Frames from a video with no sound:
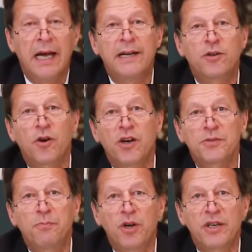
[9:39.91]
and
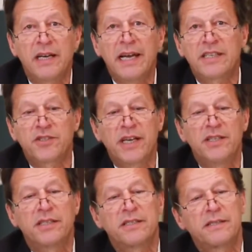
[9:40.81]
cross-border
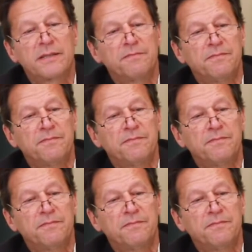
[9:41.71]
exchanges.